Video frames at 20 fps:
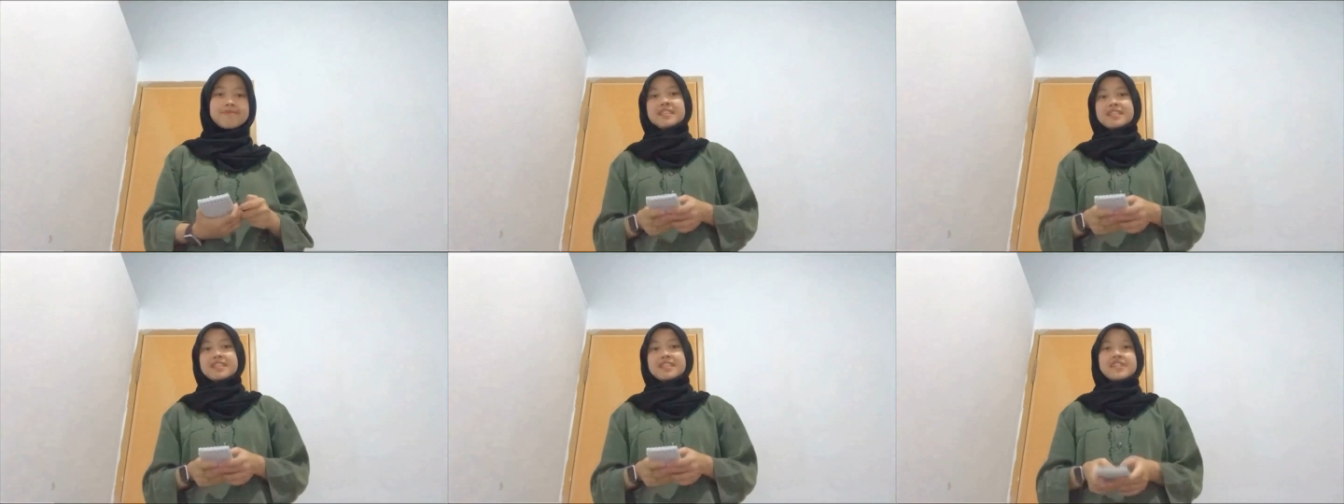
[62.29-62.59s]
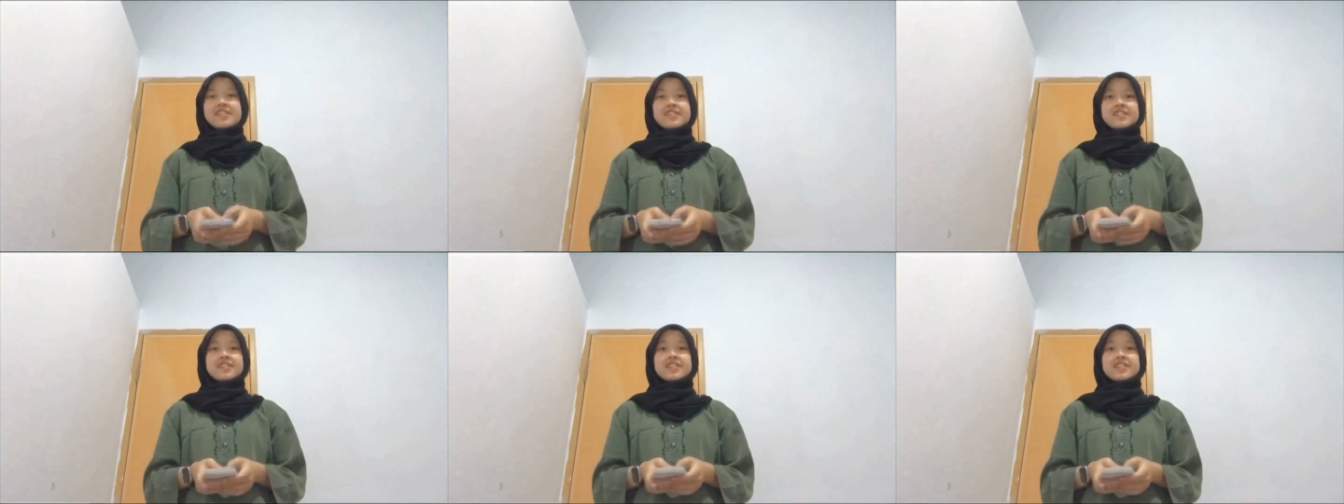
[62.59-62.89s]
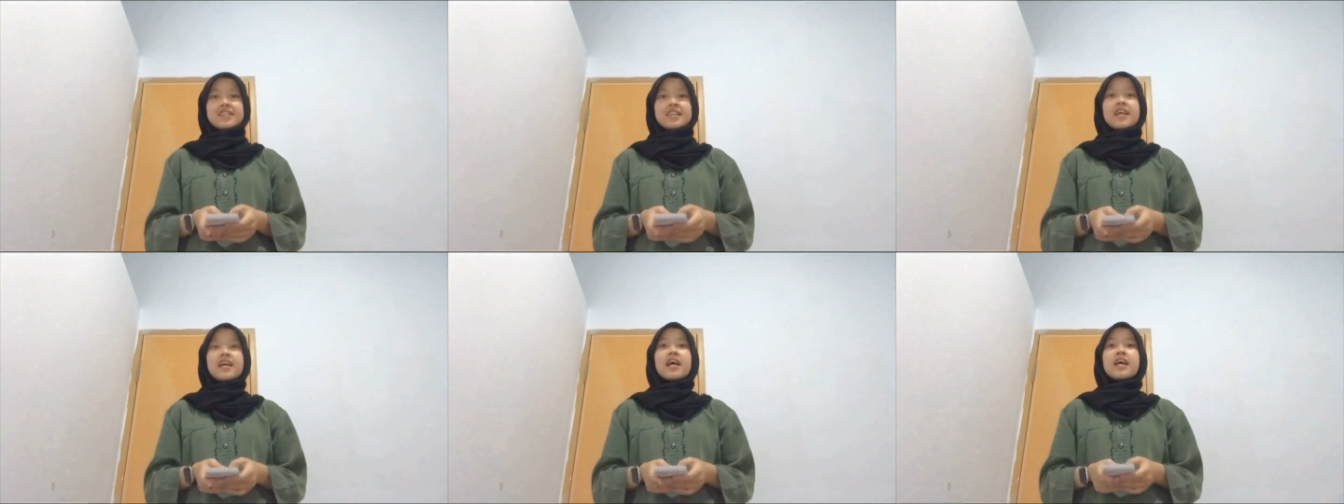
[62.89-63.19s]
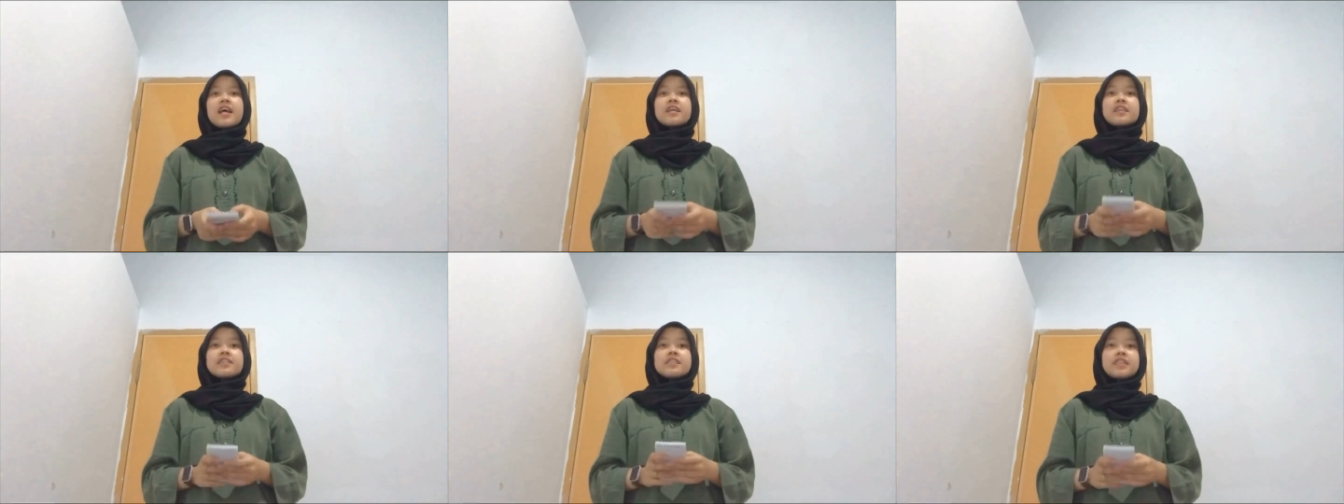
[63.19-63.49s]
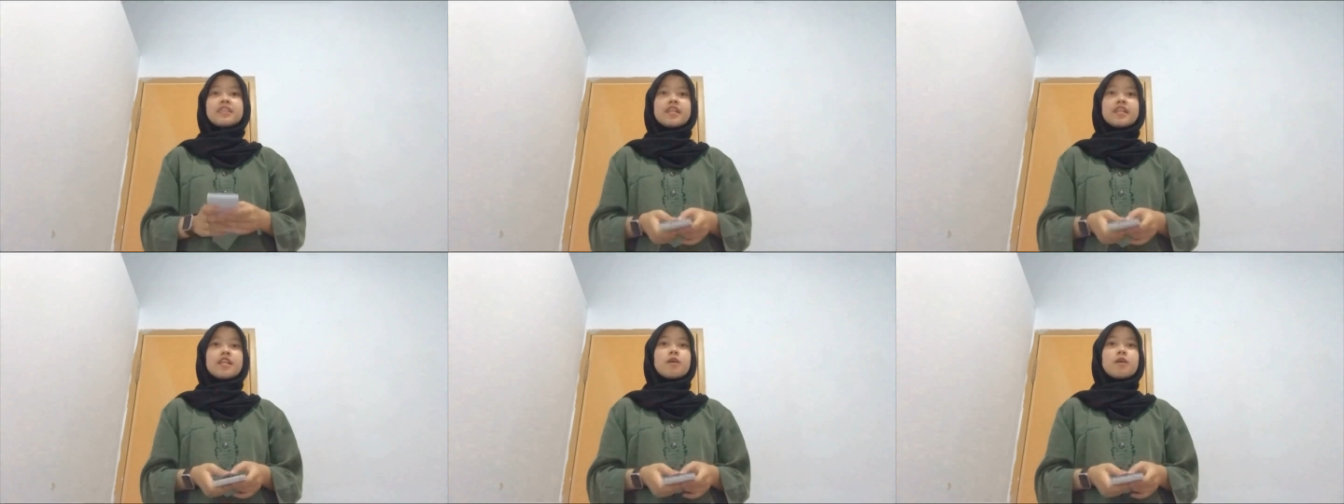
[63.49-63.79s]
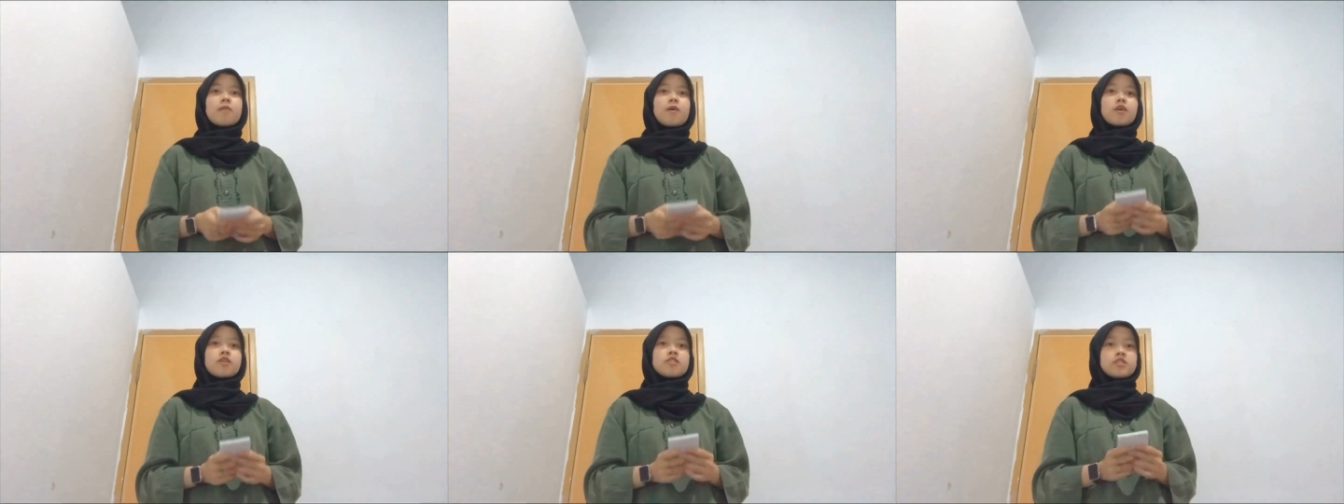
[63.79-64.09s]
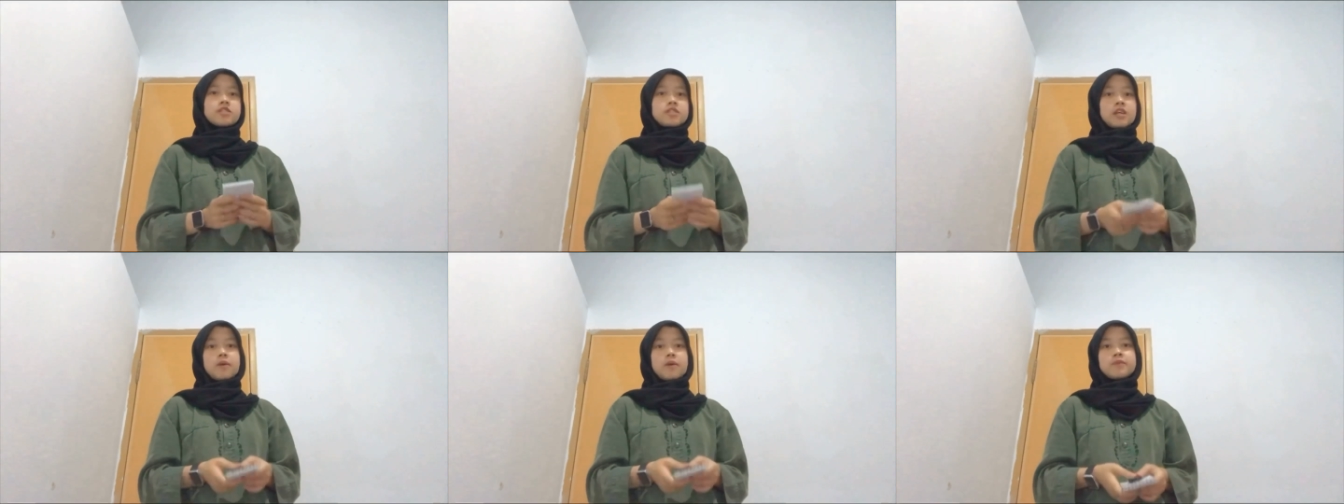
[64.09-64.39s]
Next, think about
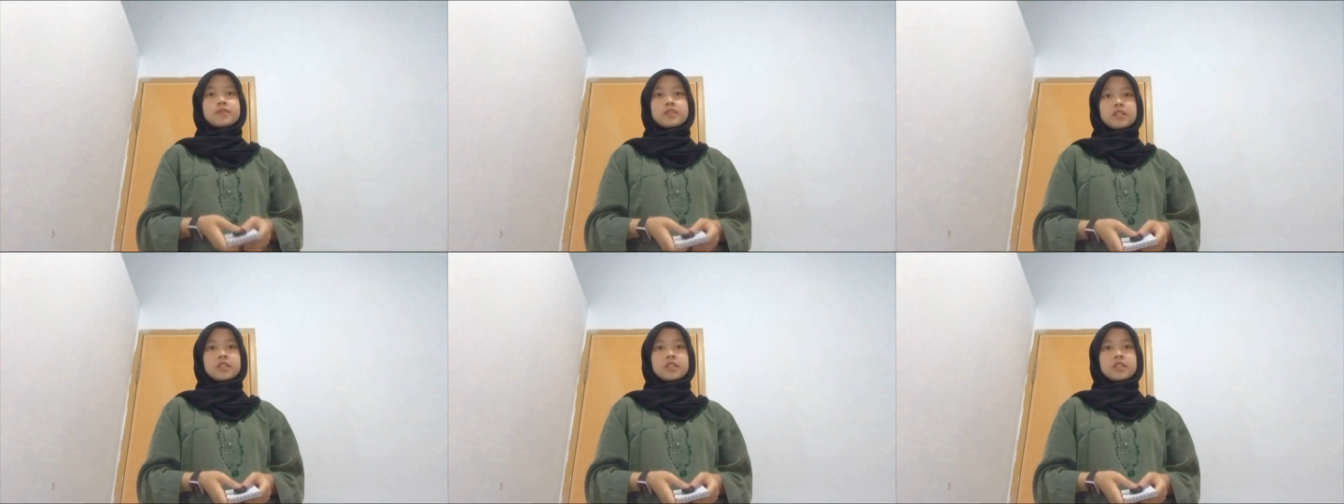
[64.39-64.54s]
some